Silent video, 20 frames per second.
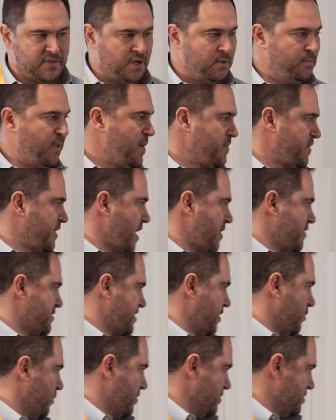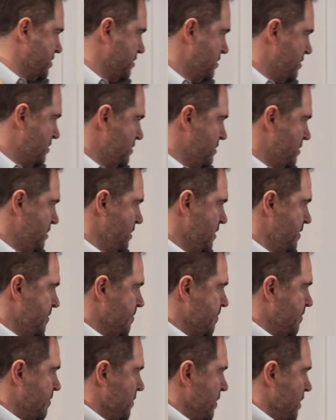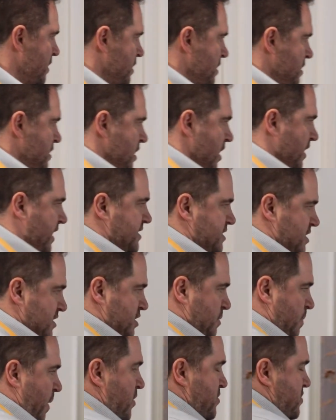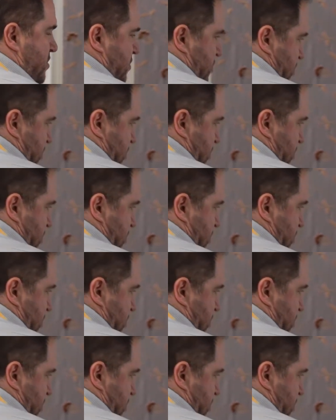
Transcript: to comply with another set of rules. Okay, so suppose they're